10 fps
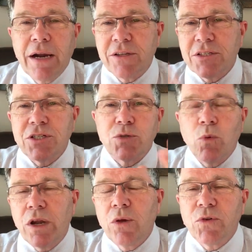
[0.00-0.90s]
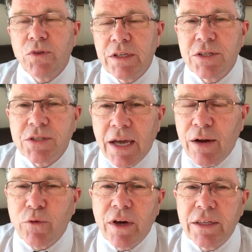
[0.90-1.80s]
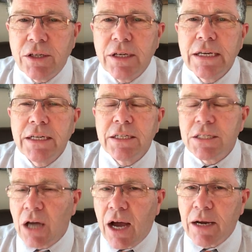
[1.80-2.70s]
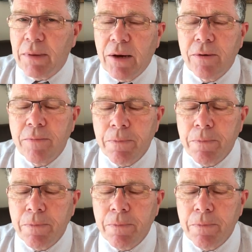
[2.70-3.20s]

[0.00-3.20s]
This is just one of those things that's kind of fun to talk about.